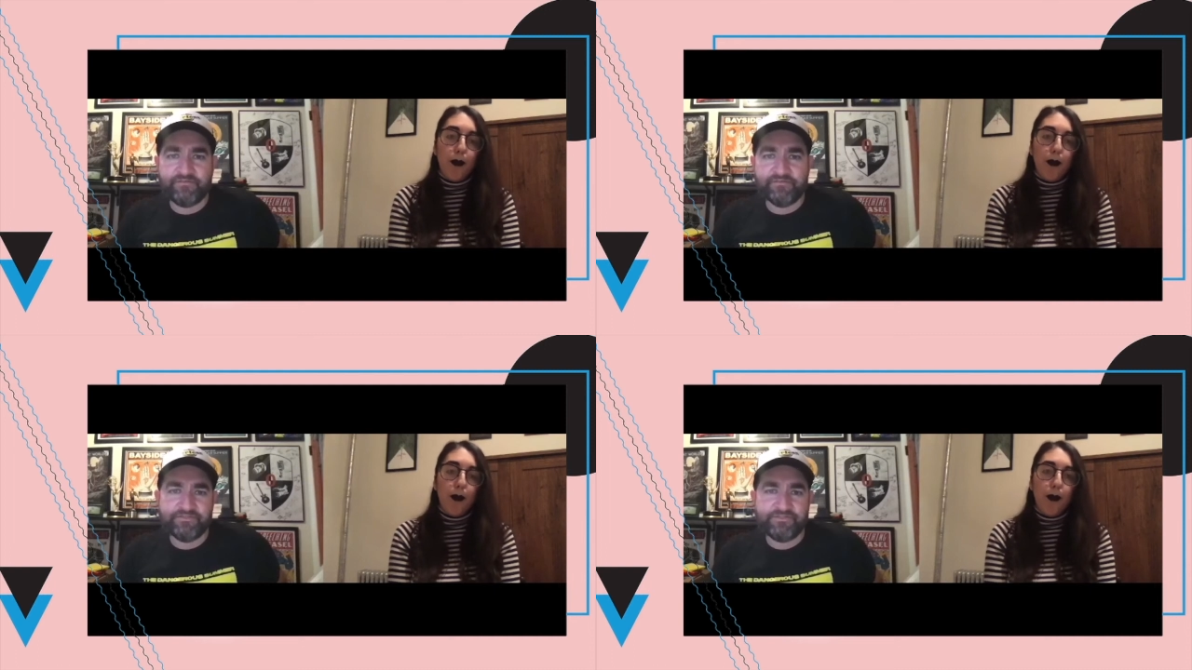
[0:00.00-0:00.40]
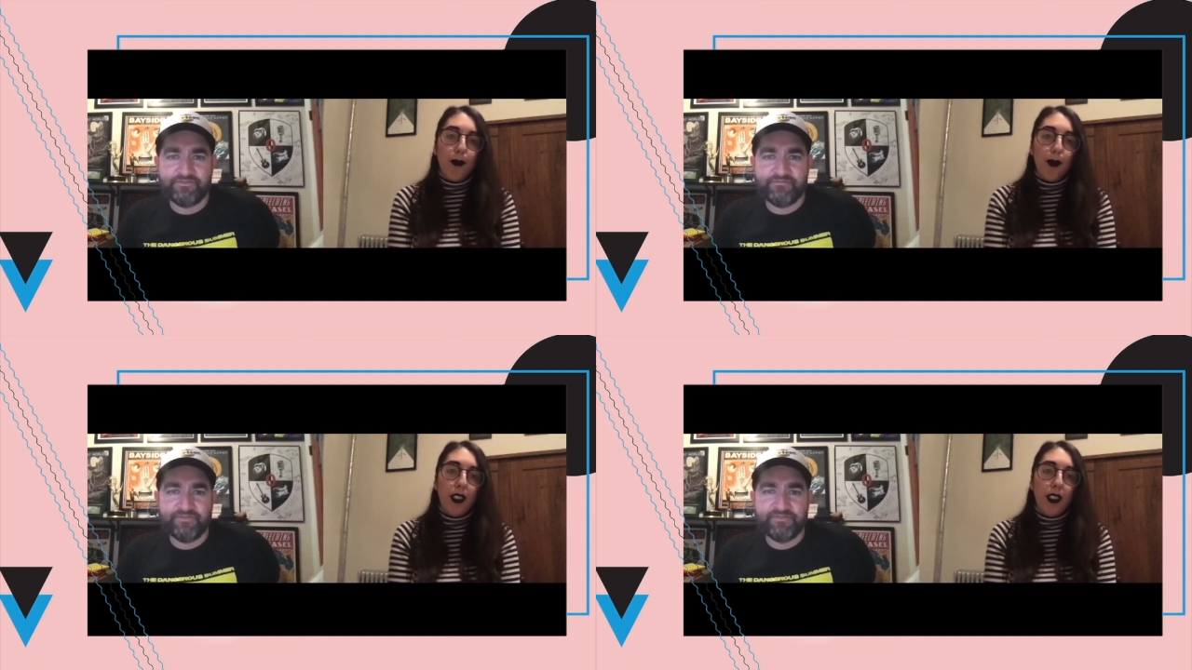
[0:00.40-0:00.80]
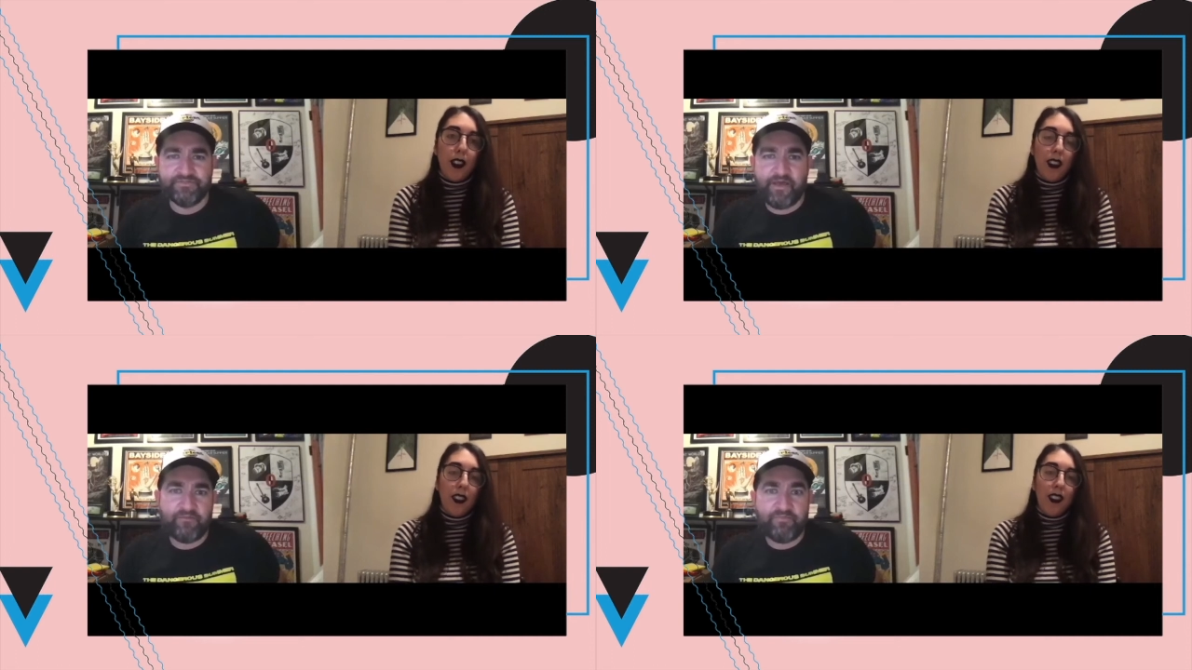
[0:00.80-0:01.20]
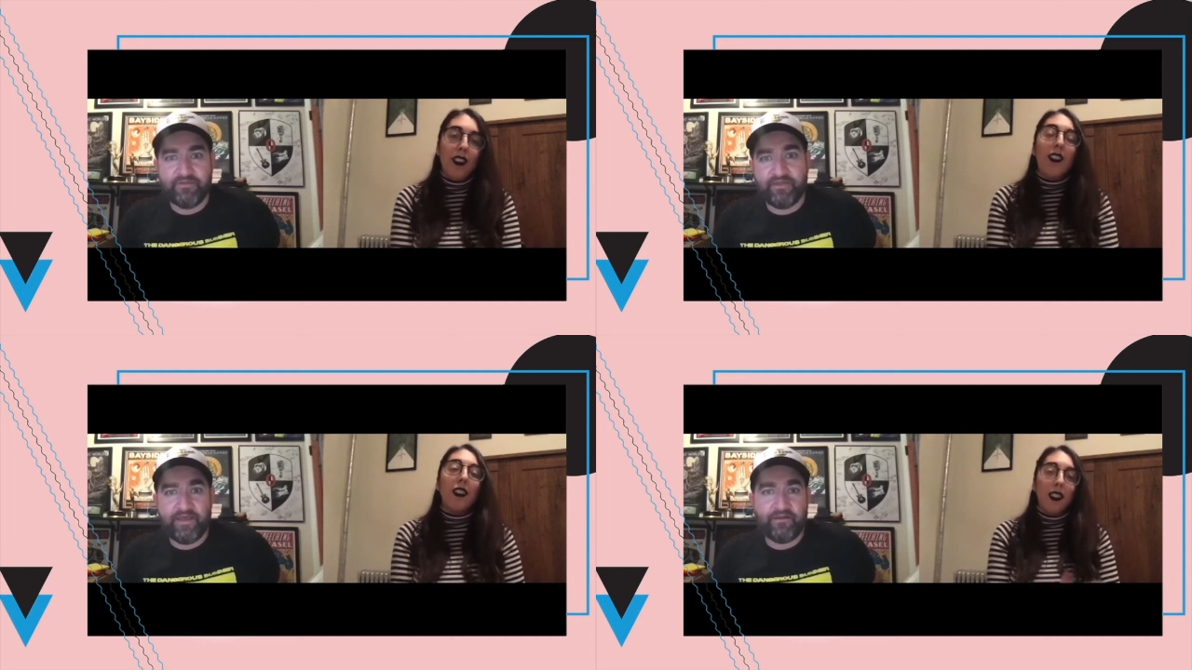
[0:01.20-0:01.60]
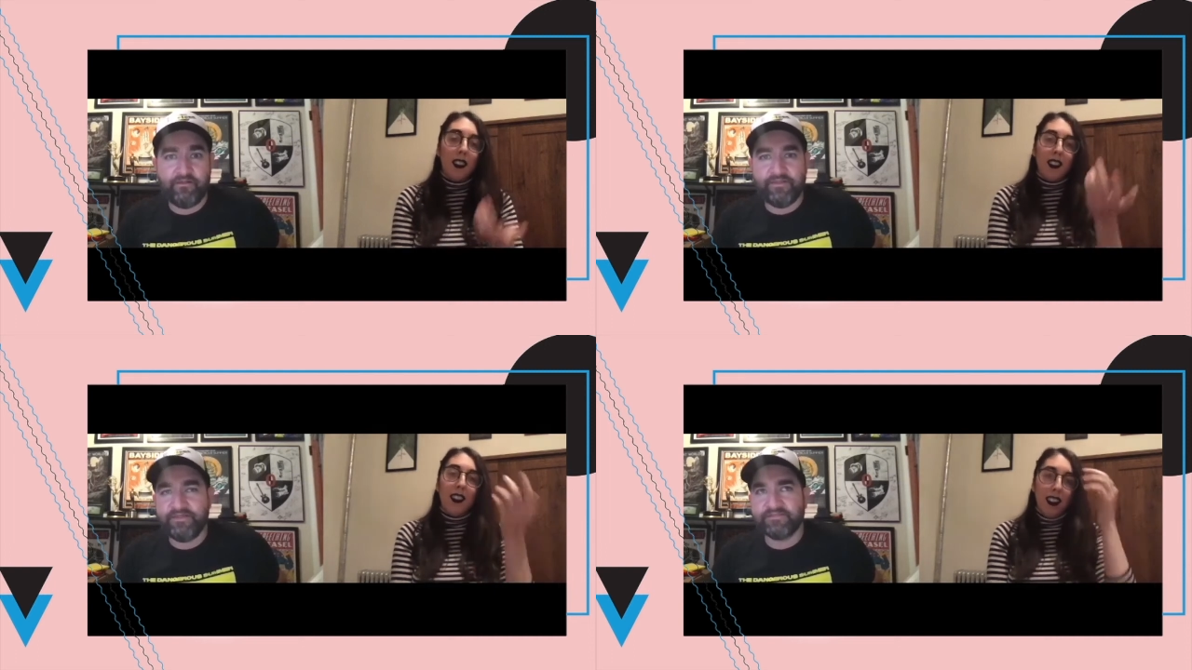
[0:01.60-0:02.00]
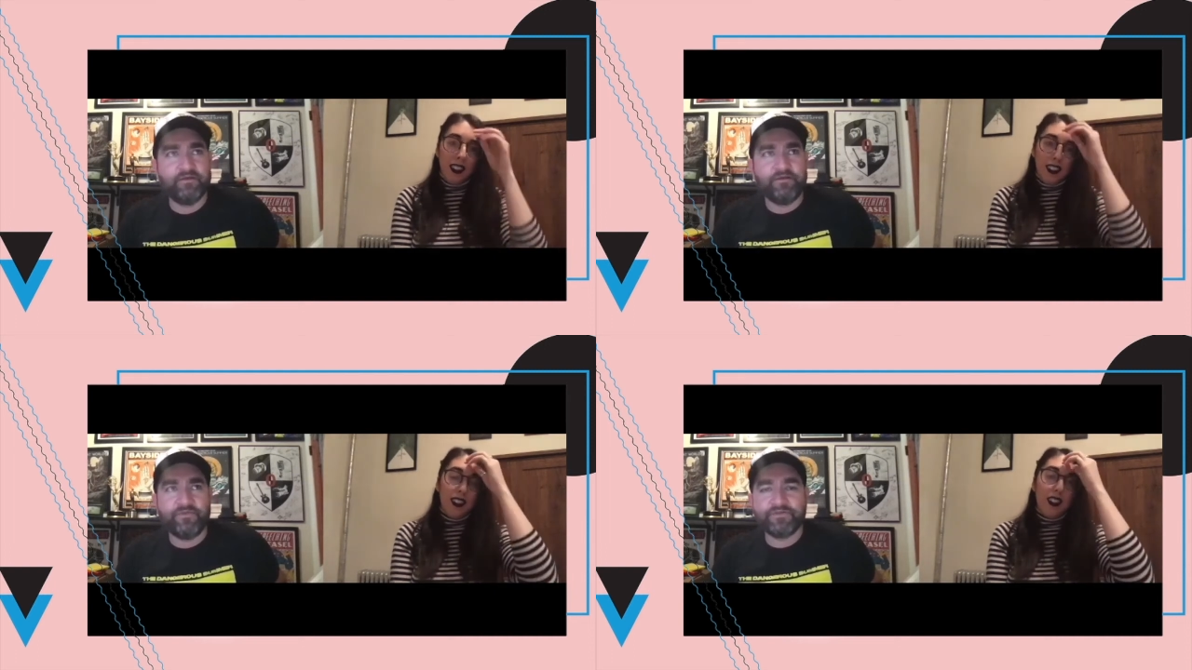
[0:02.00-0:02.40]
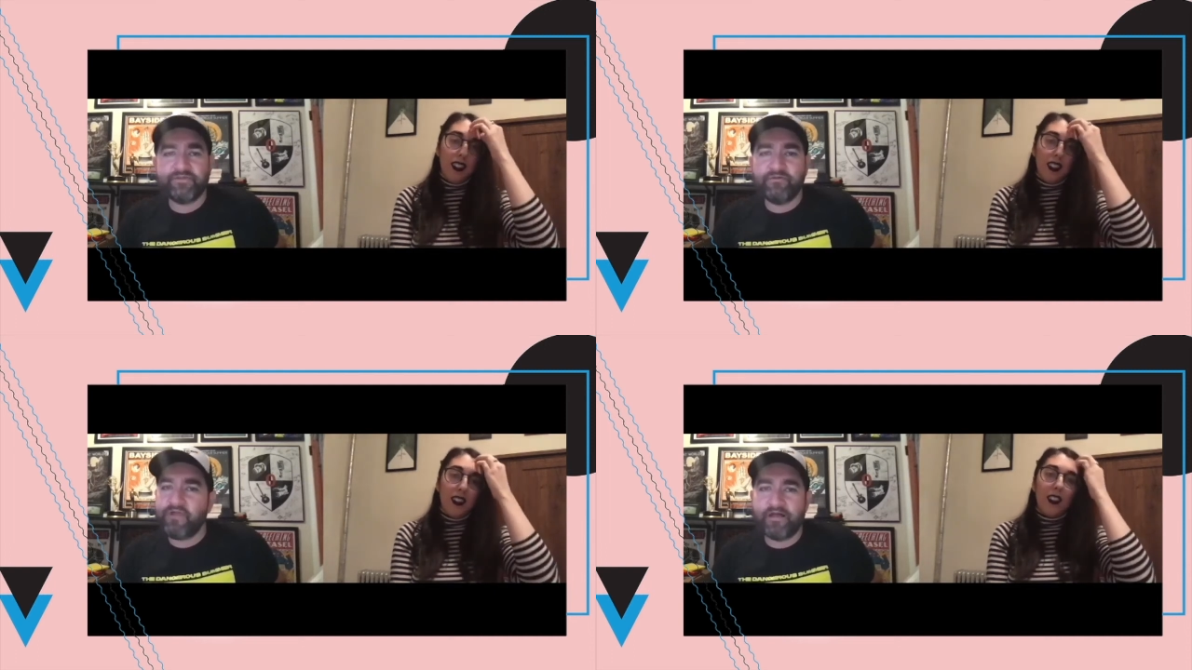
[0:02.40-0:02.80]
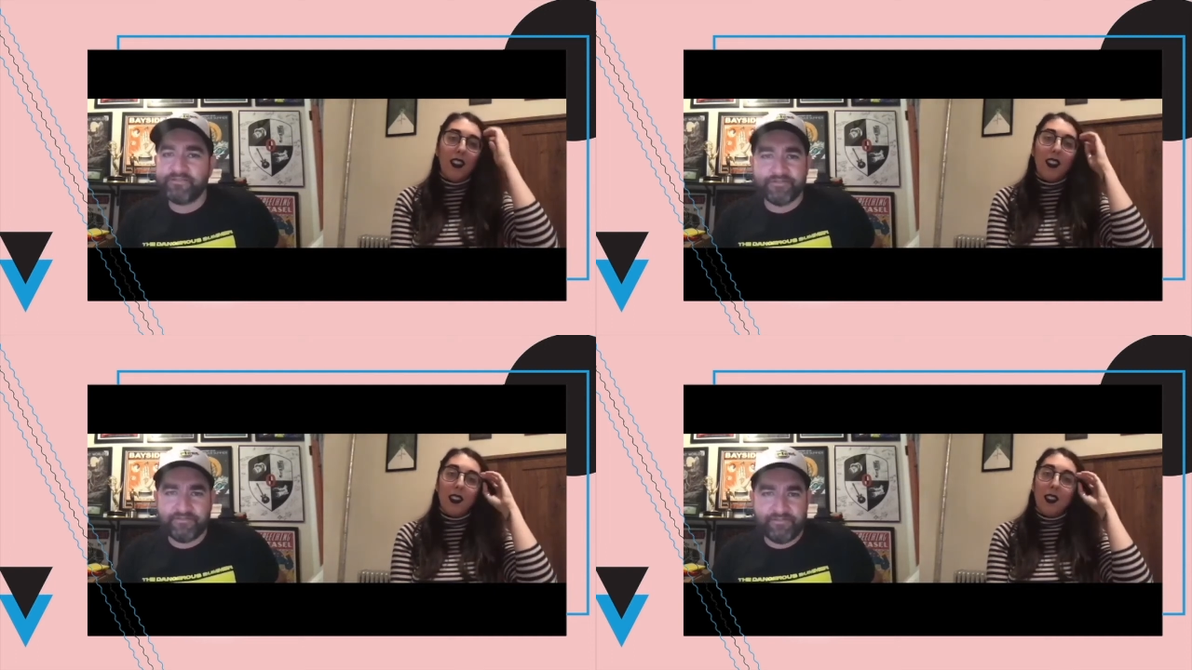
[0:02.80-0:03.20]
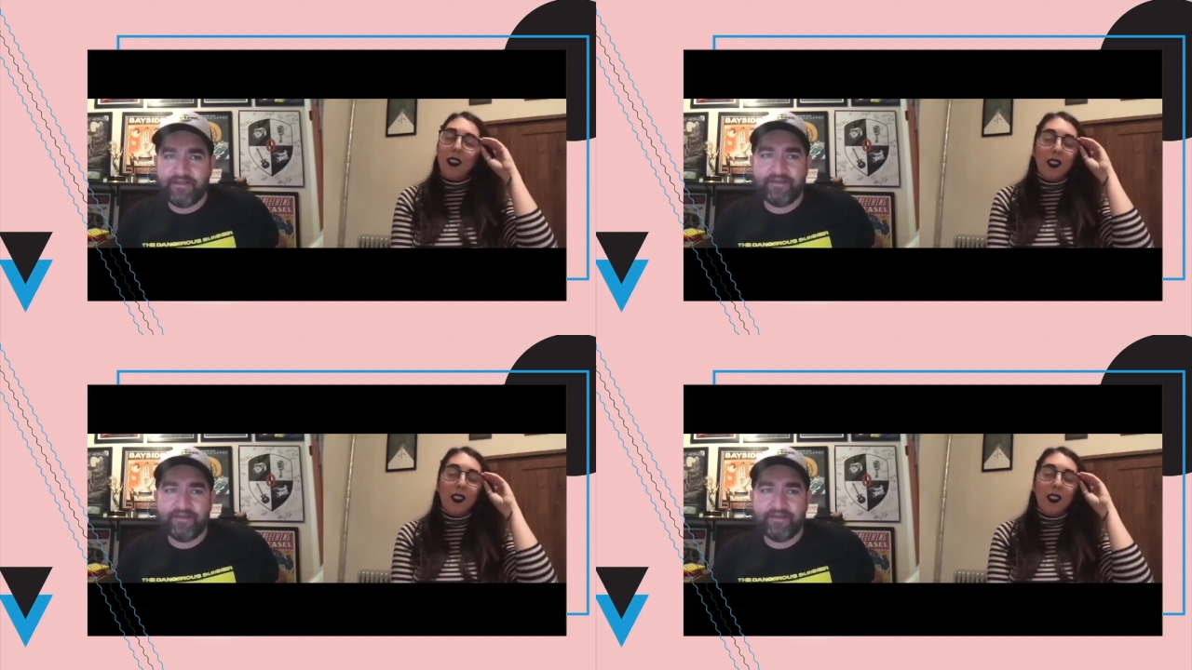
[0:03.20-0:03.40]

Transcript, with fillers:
Speaker 1: They should have been so happy they had all this." There's no logic to any of